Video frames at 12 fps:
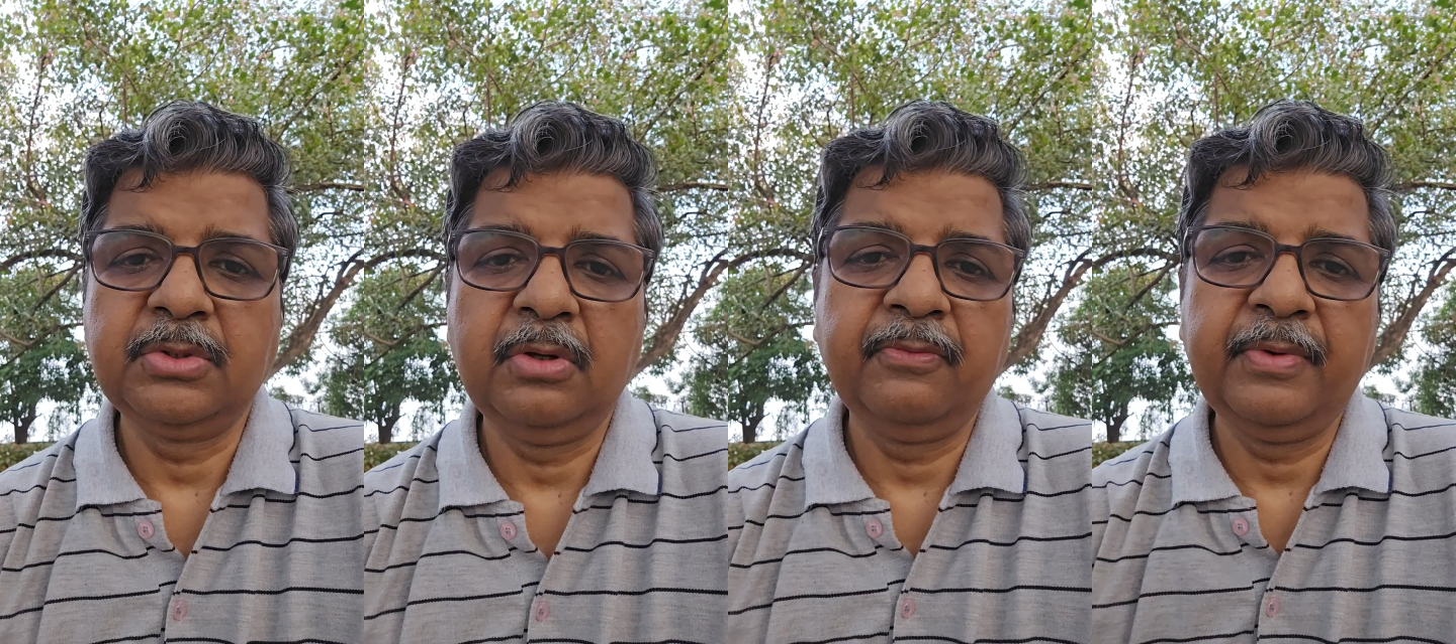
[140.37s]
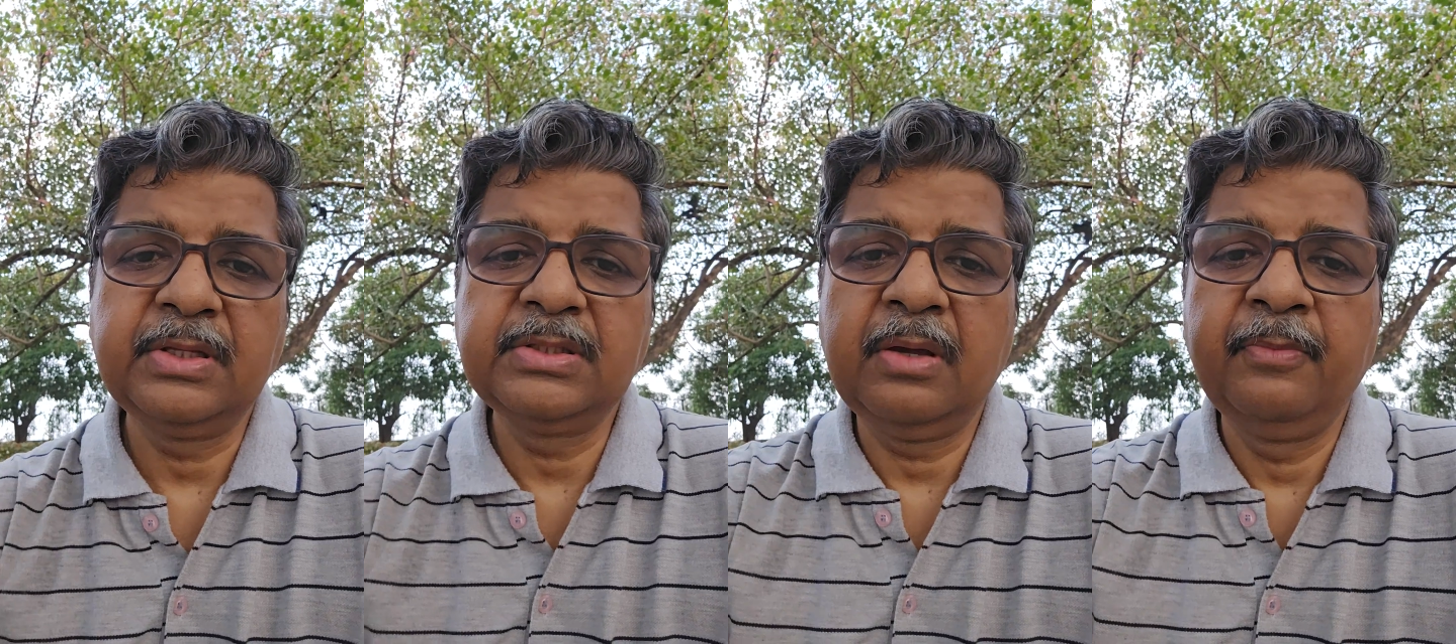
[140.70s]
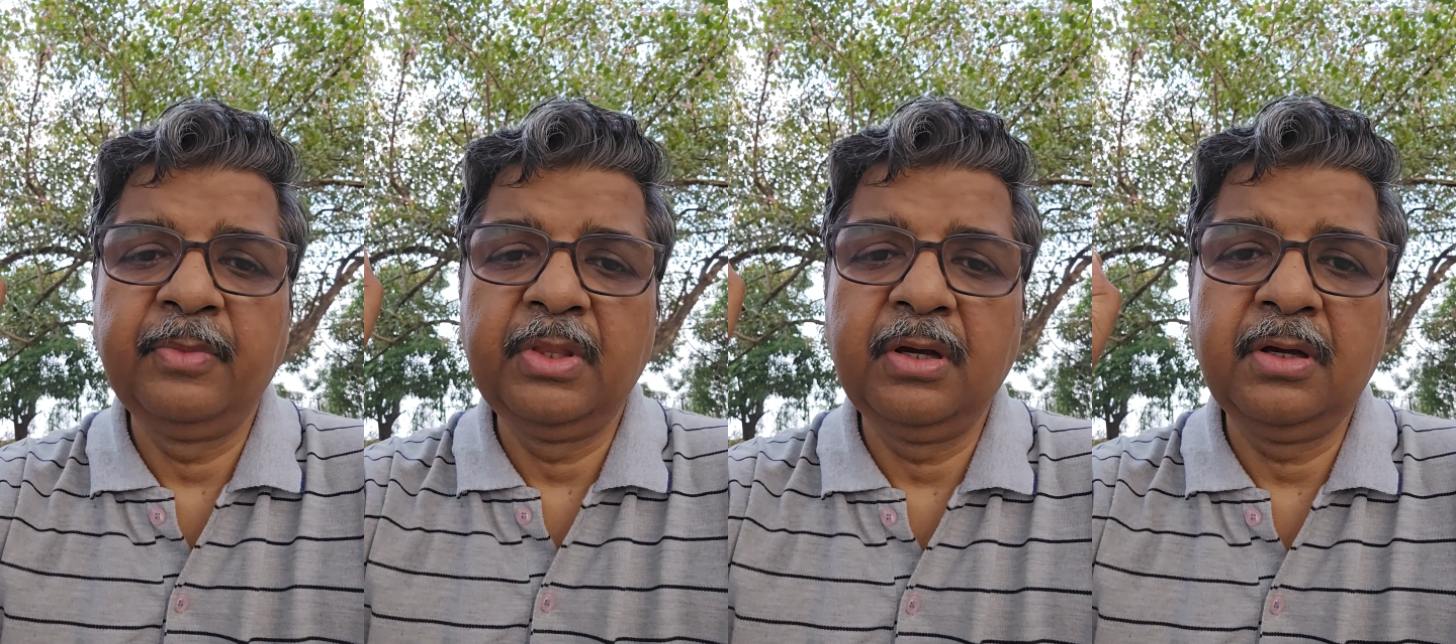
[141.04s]

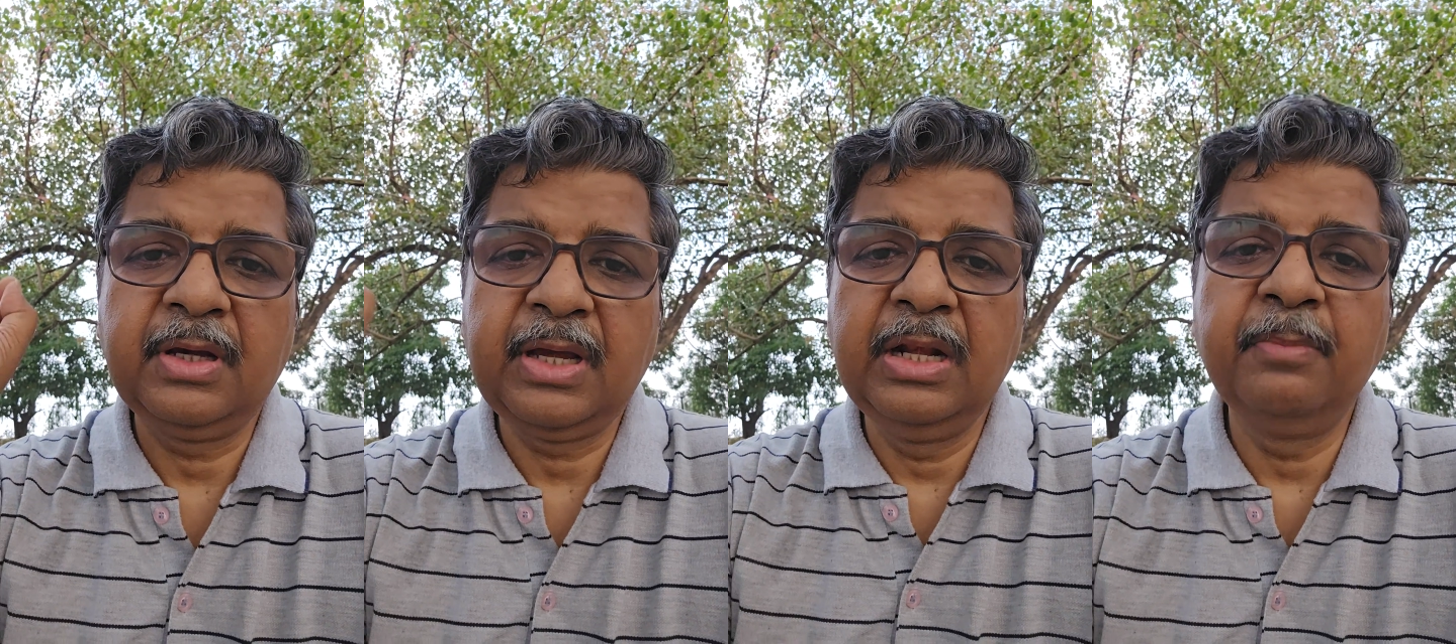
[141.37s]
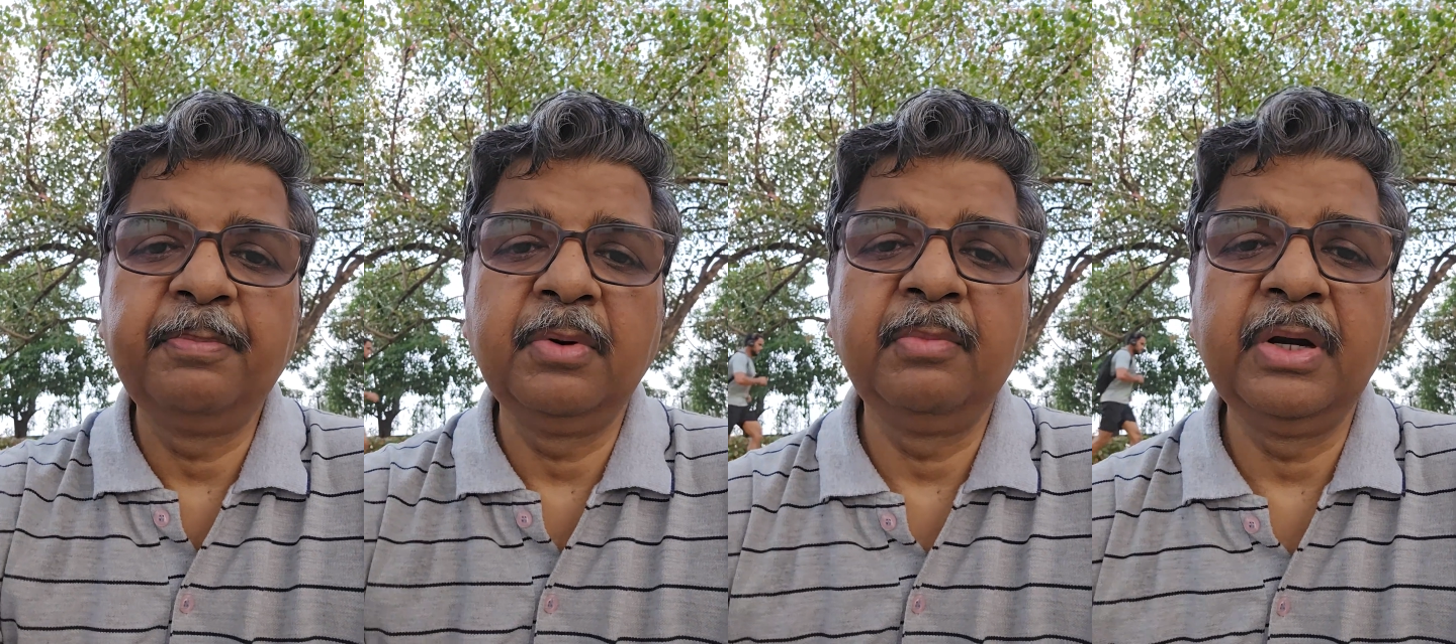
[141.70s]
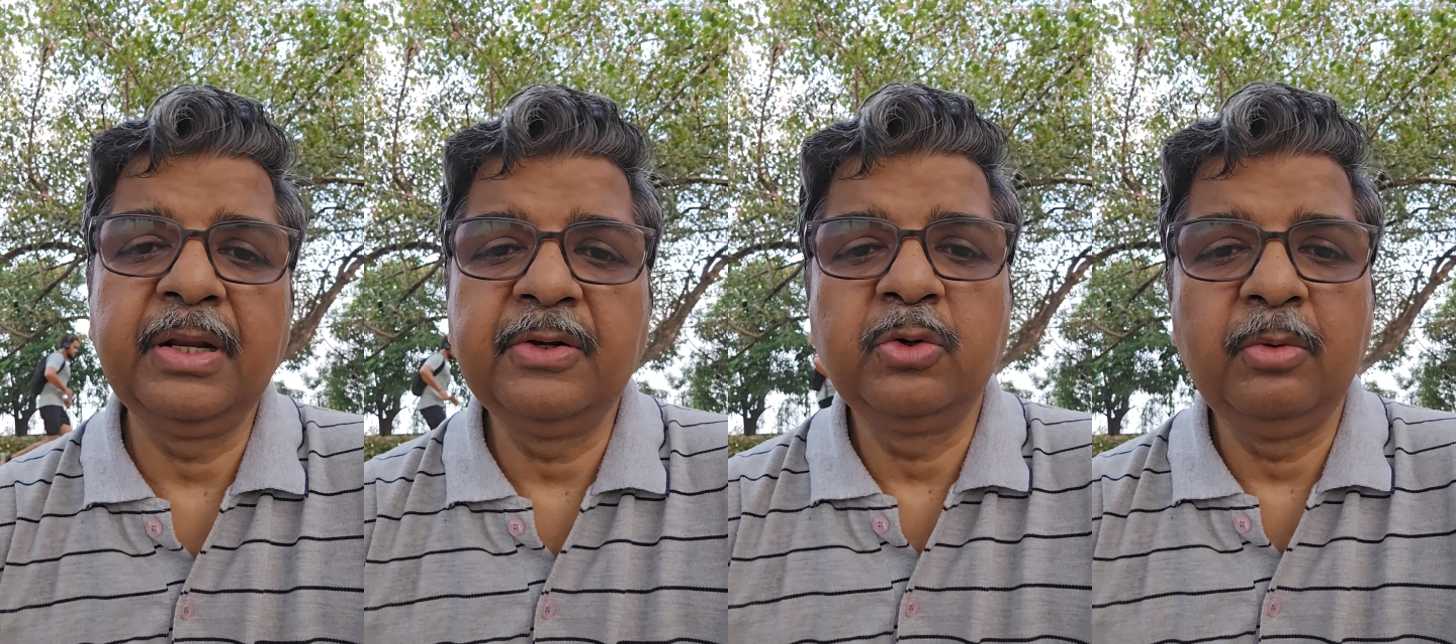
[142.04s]
The help
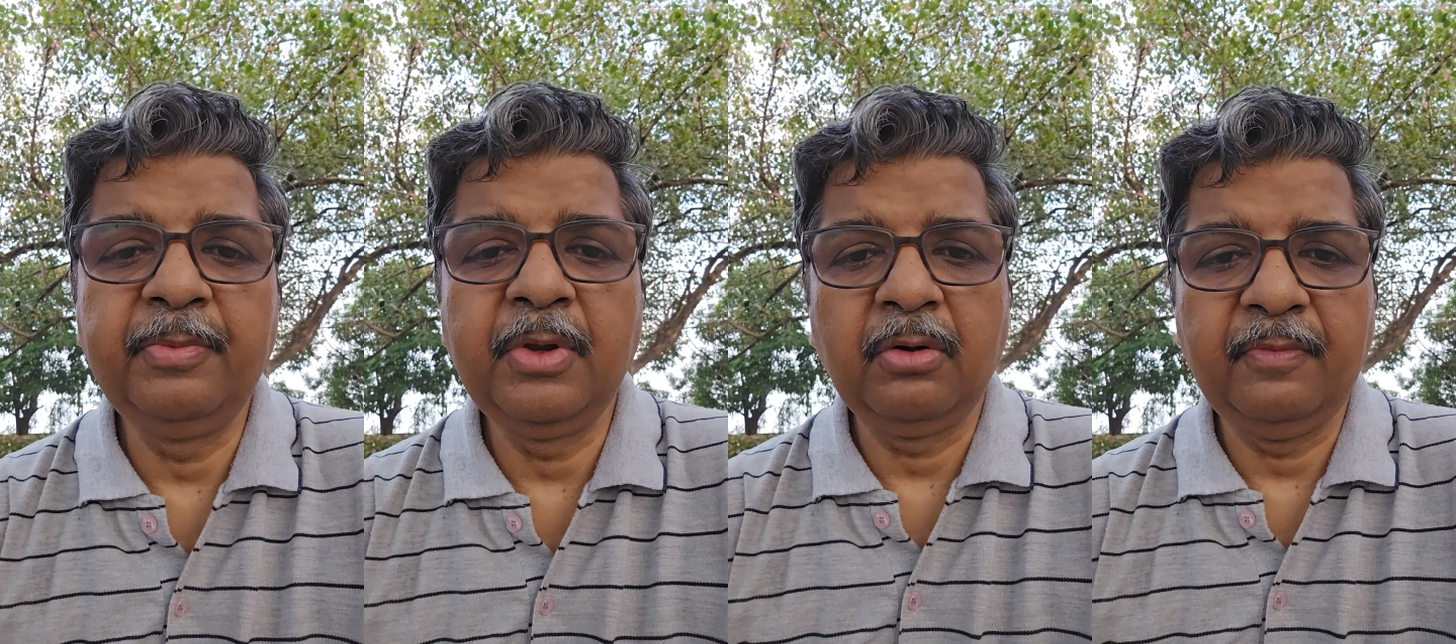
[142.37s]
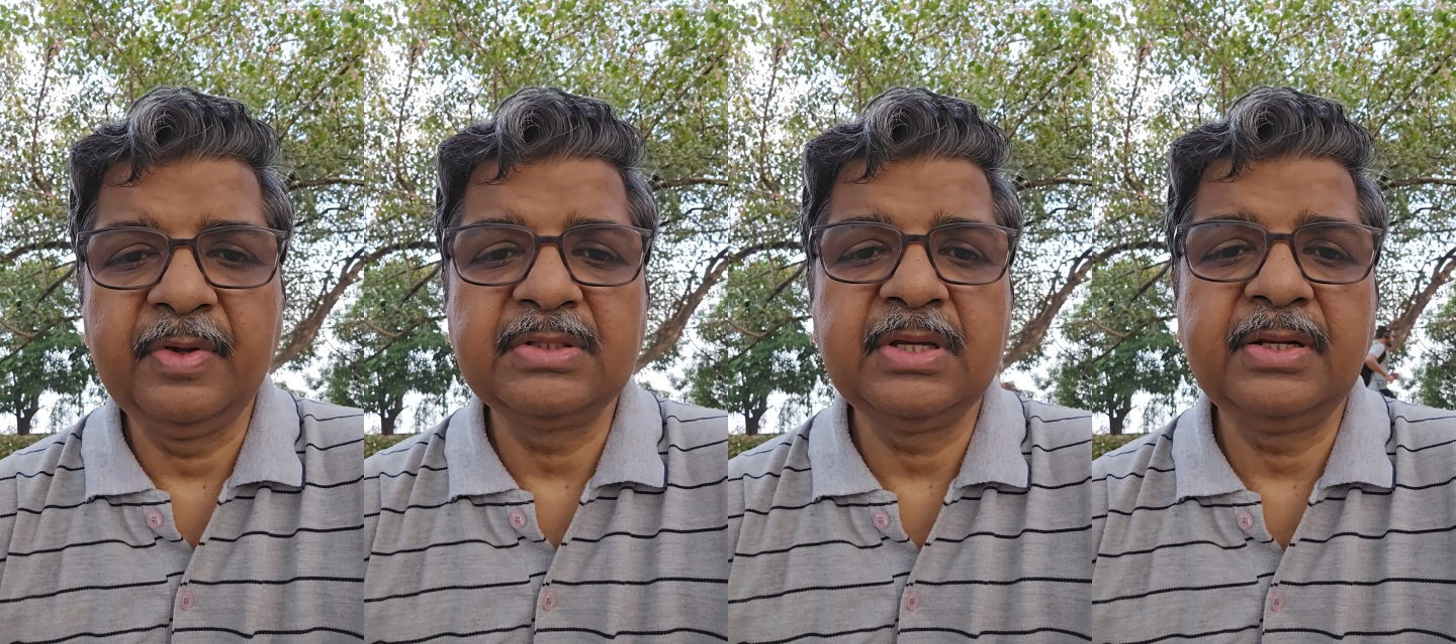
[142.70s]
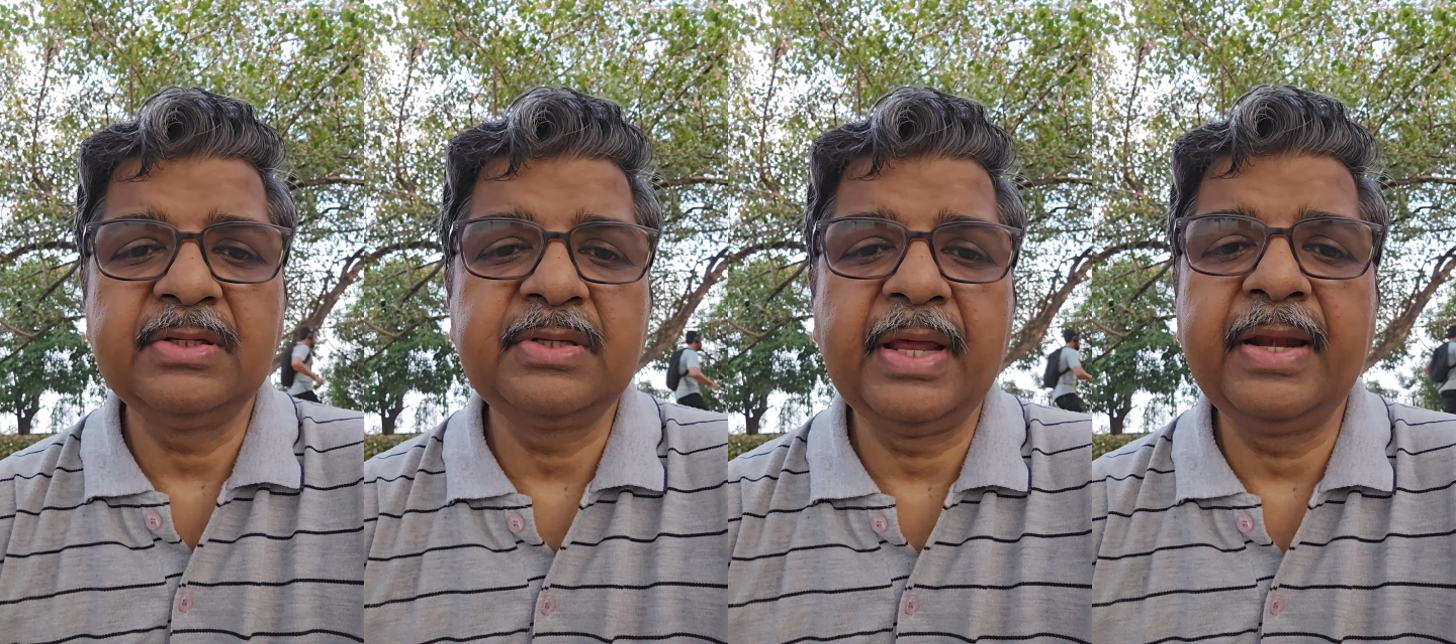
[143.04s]
button should be always at
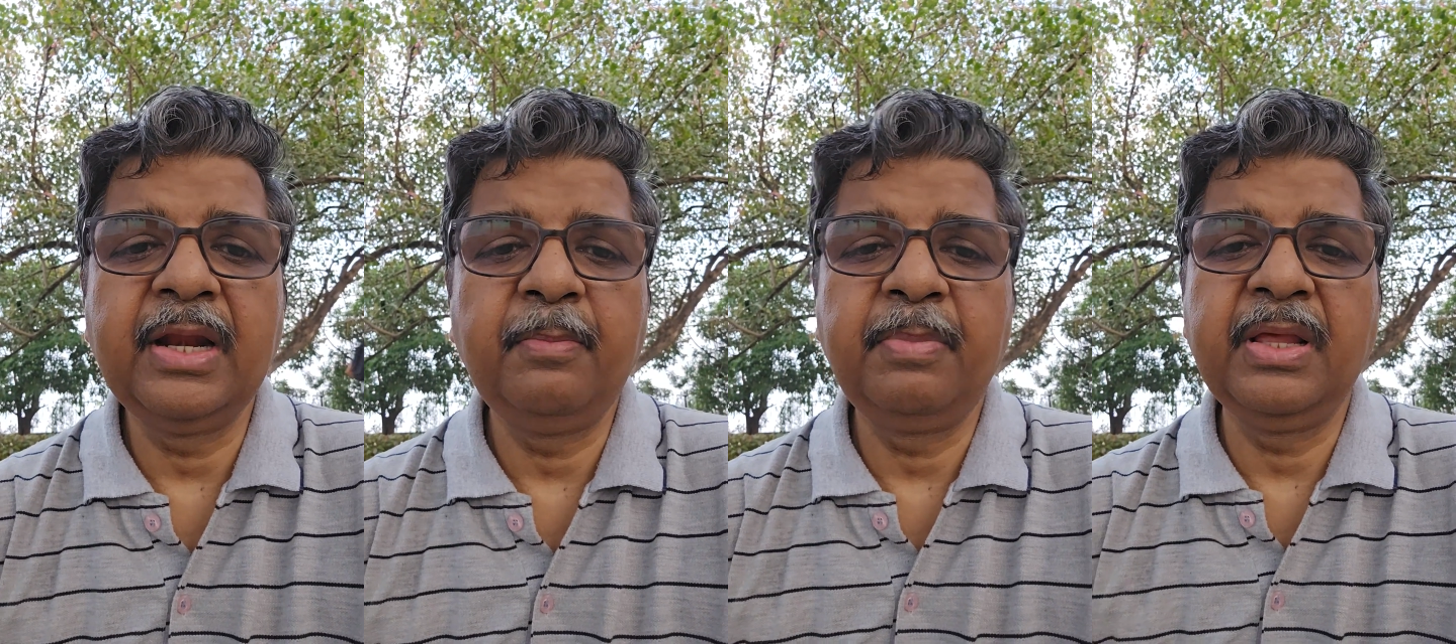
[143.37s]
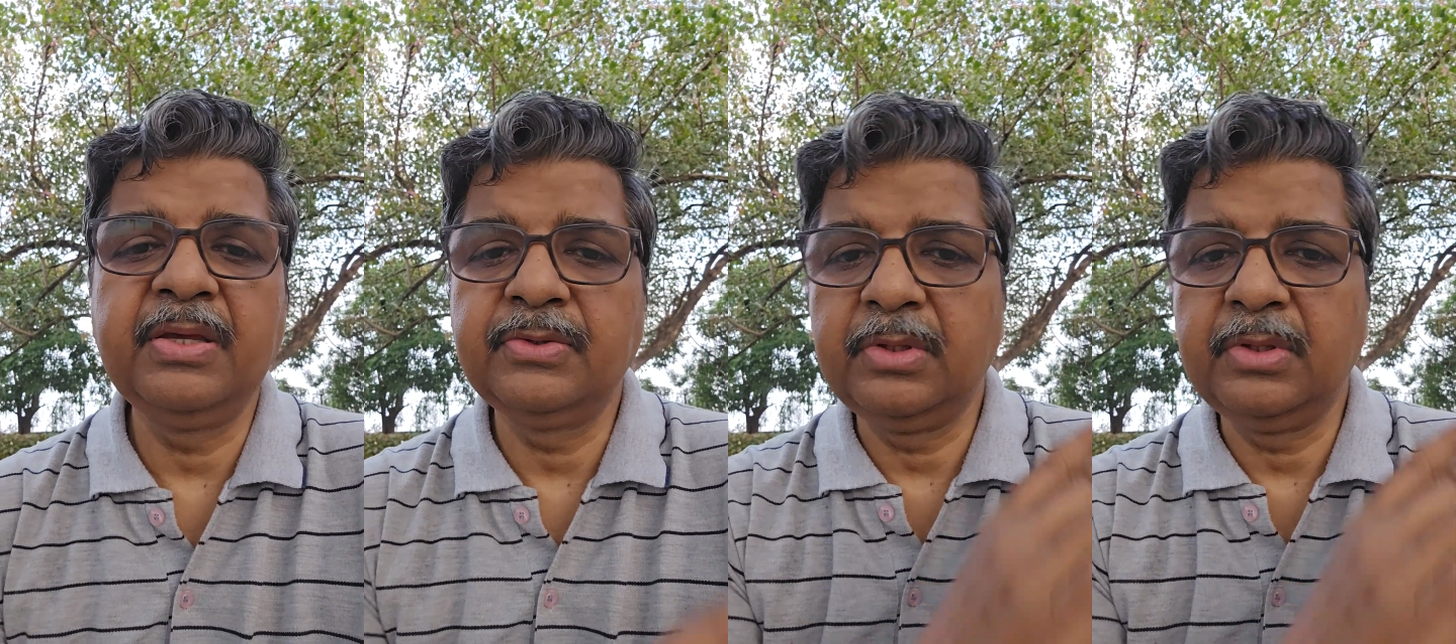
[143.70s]
a standard place.